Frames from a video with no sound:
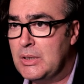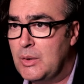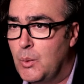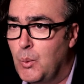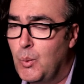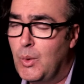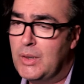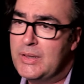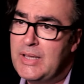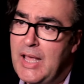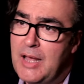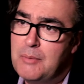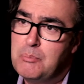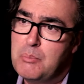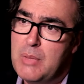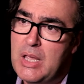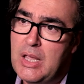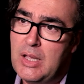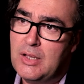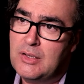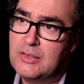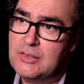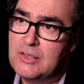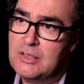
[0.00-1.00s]
And what that
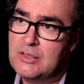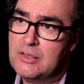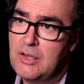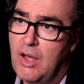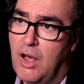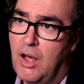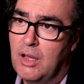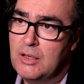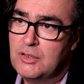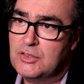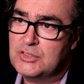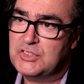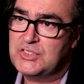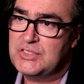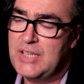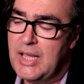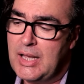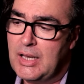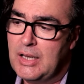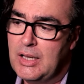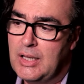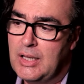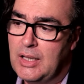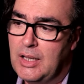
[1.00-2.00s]
means is
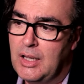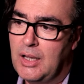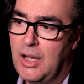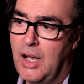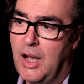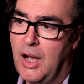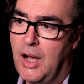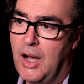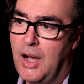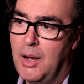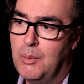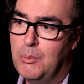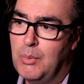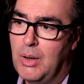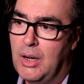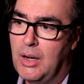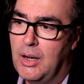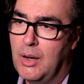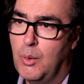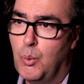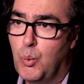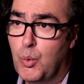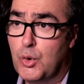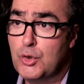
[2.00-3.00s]
understanding
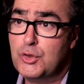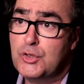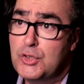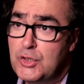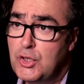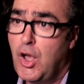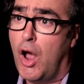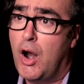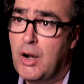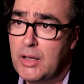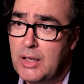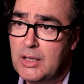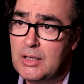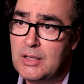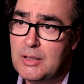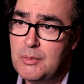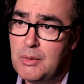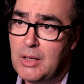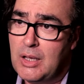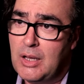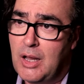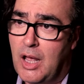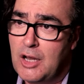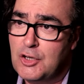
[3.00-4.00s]
where to target the
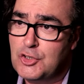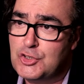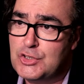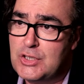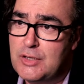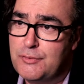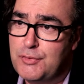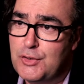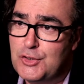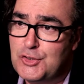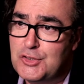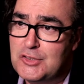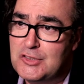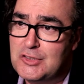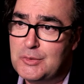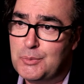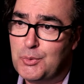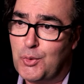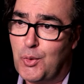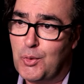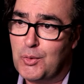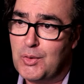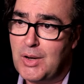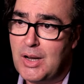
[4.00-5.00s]
energy efficiency
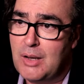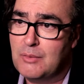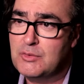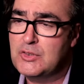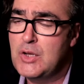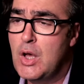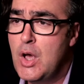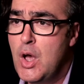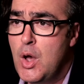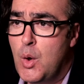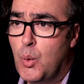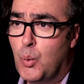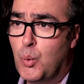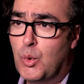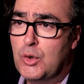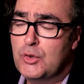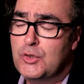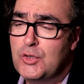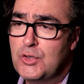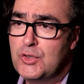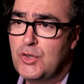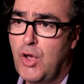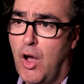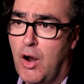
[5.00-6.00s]
programs, where
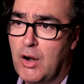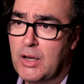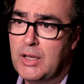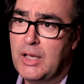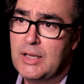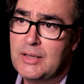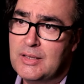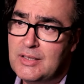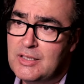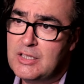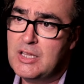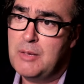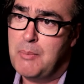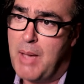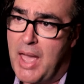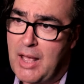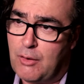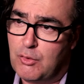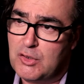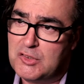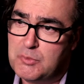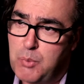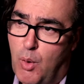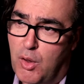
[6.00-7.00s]
to target demand
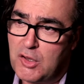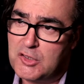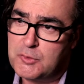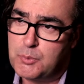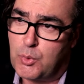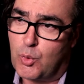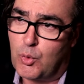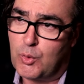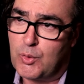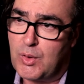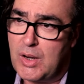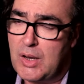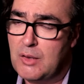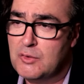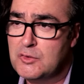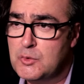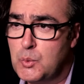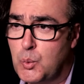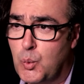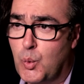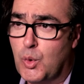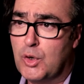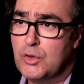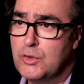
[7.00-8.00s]
response programs,
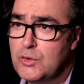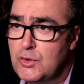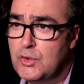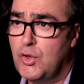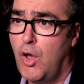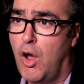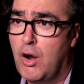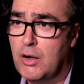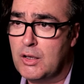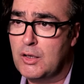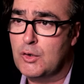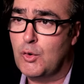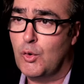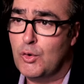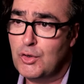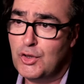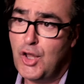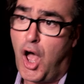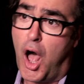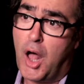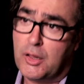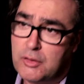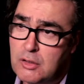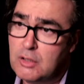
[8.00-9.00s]
where to target or
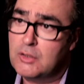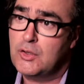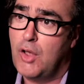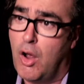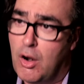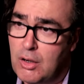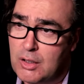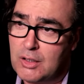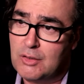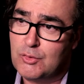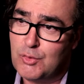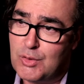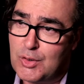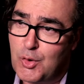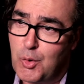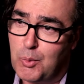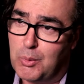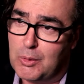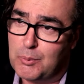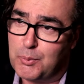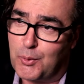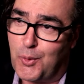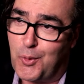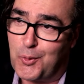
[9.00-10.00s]
not to target
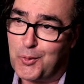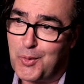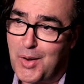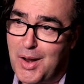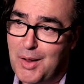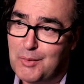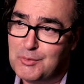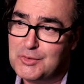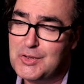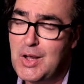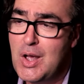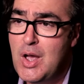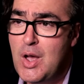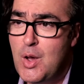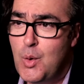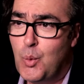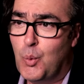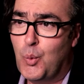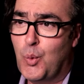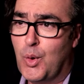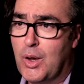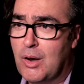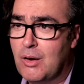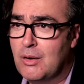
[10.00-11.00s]
renewable programs,
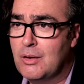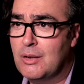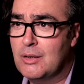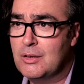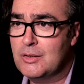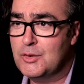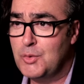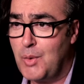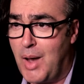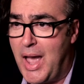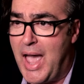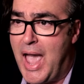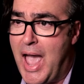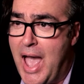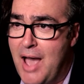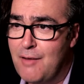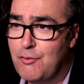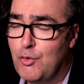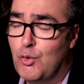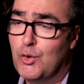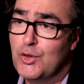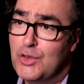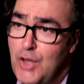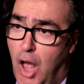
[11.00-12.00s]
where to have
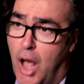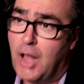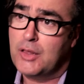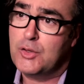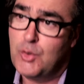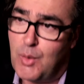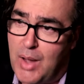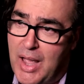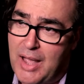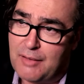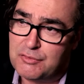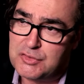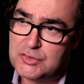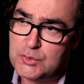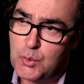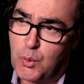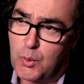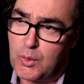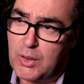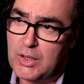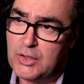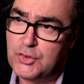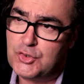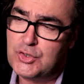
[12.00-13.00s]
or not to have
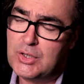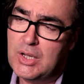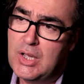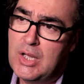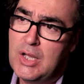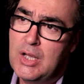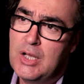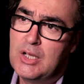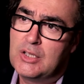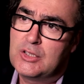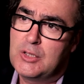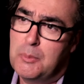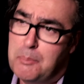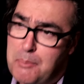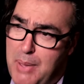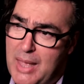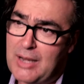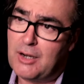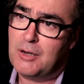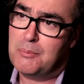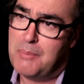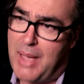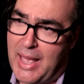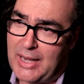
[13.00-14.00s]
storage to
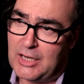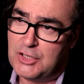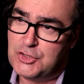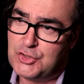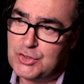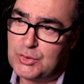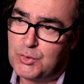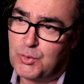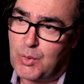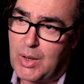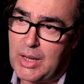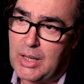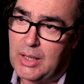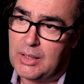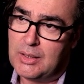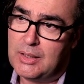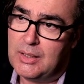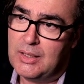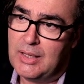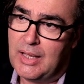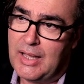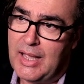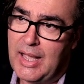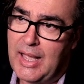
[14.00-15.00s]
better manage the grid.
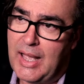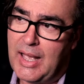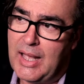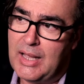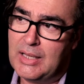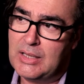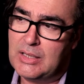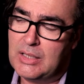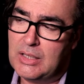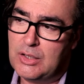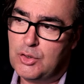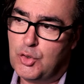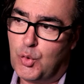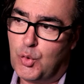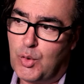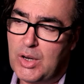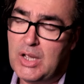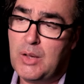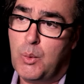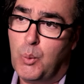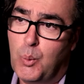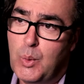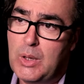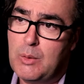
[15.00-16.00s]
And
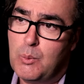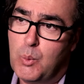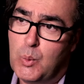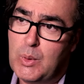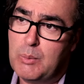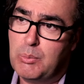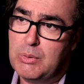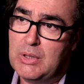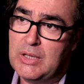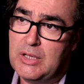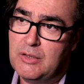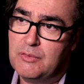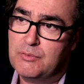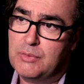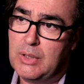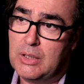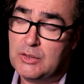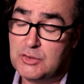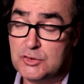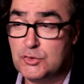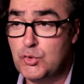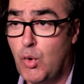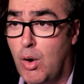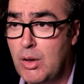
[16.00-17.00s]
we
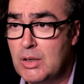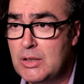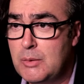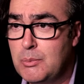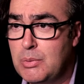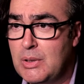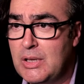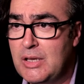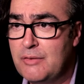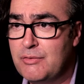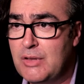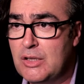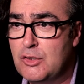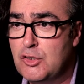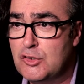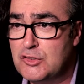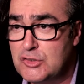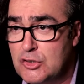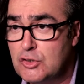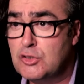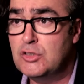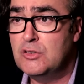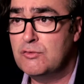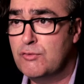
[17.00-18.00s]
strongly believe that there's
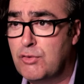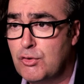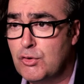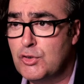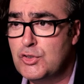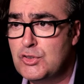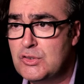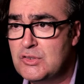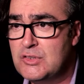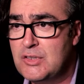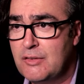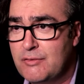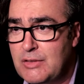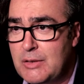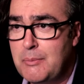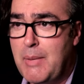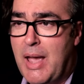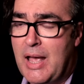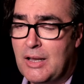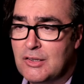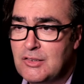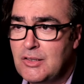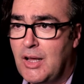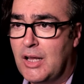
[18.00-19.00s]
a convergence of
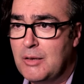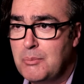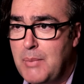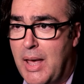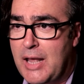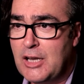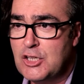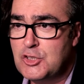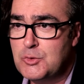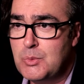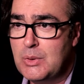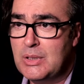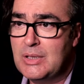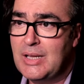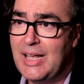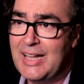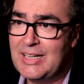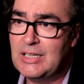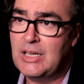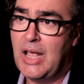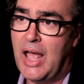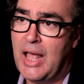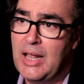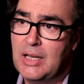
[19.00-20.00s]
demand-side management
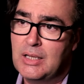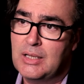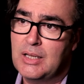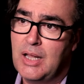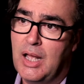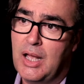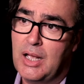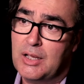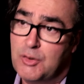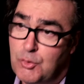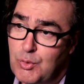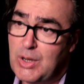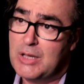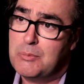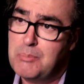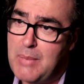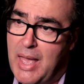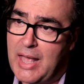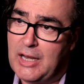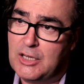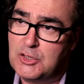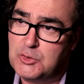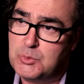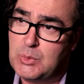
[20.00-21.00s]
and grid
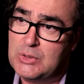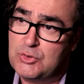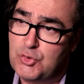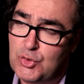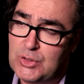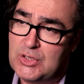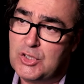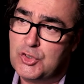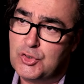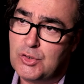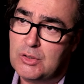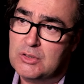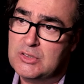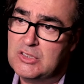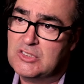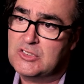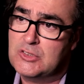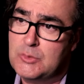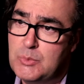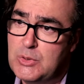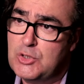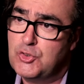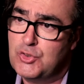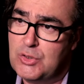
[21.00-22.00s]
management, traditional
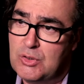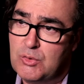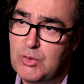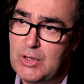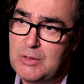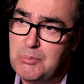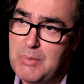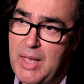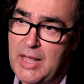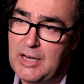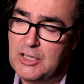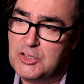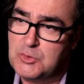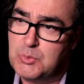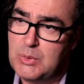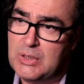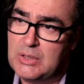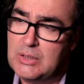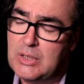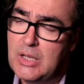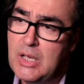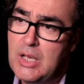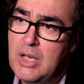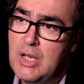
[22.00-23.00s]
distribution grid
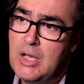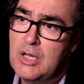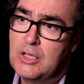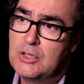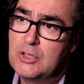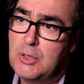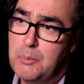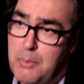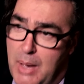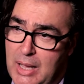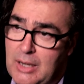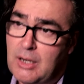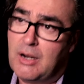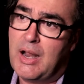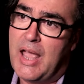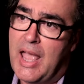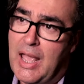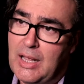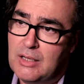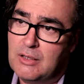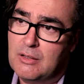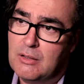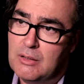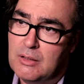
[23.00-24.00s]
management, to better
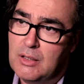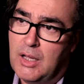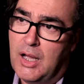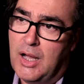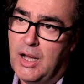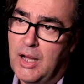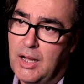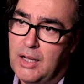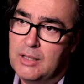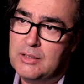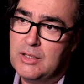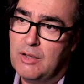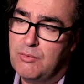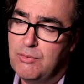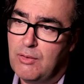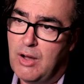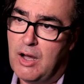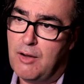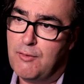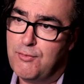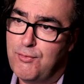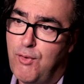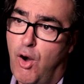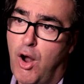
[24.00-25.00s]
handle
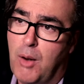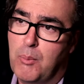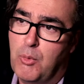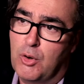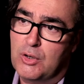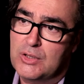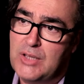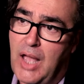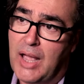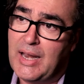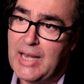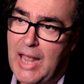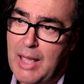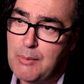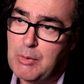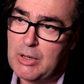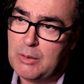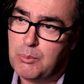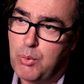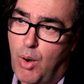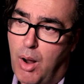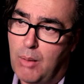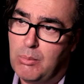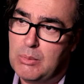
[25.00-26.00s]
a far more
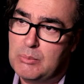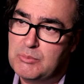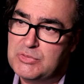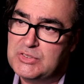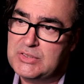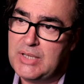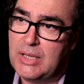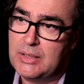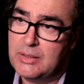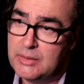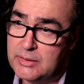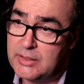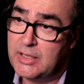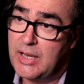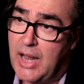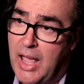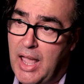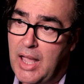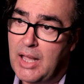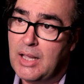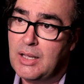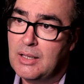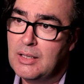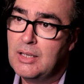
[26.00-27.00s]
dynamic problem set
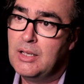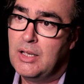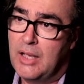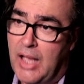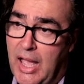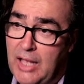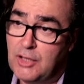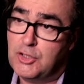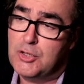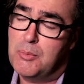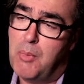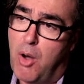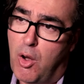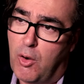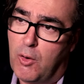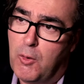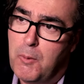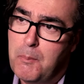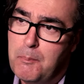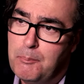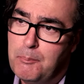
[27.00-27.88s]
today and tomorrow.